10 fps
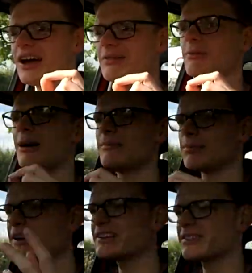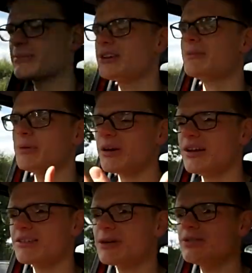And we might break something,
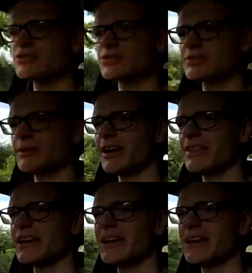burn out the motors or something like